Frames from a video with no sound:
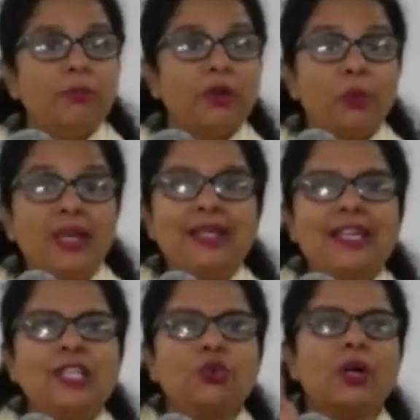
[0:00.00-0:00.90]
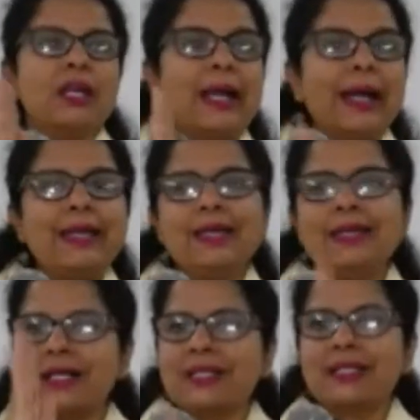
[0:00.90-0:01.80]
But we need to align
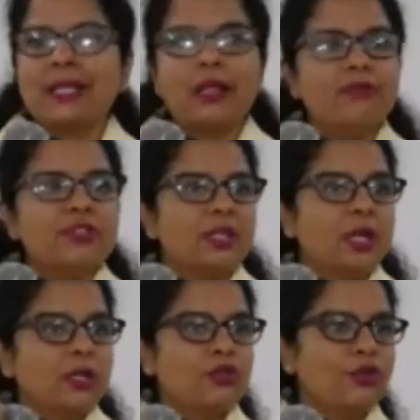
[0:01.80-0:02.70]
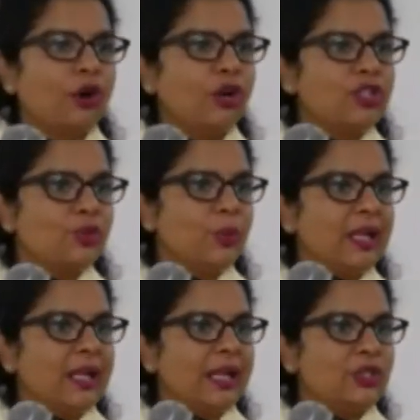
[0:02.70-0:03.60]
ourselves to God's
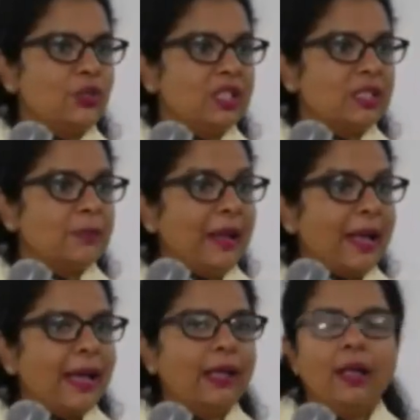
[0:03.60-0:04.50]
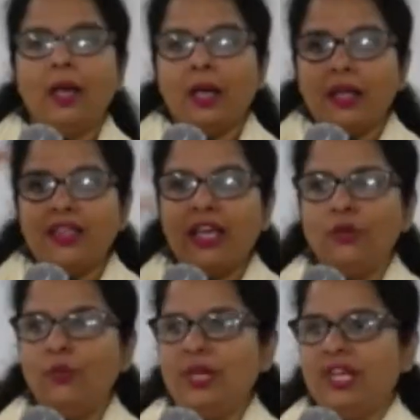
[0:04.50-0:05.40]
will and to his plan, and
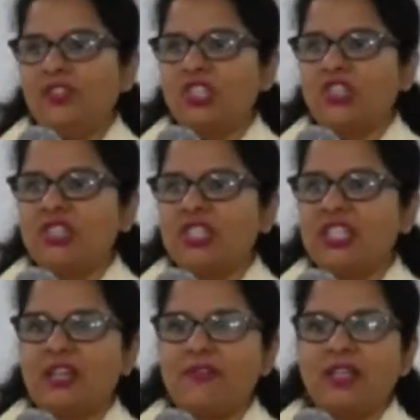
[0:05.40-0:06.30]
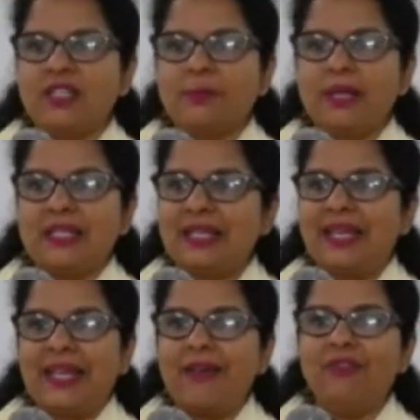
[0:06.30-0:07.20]
then we can just receive his blessing
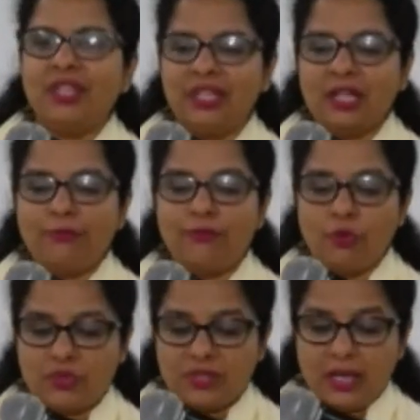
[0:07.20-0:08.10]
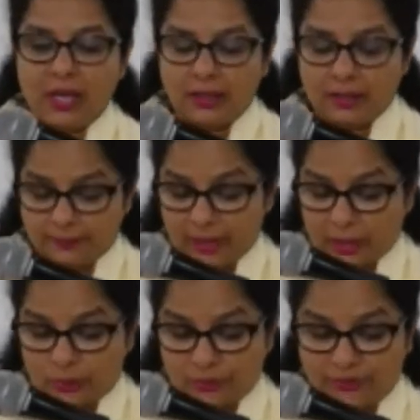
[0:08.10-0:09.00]
and everything that flows um,
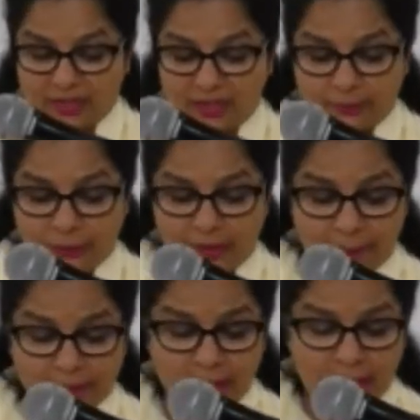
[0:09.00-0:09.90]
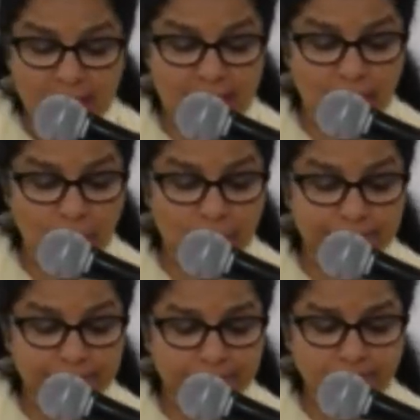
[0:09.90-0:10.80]
out of it. Okay. So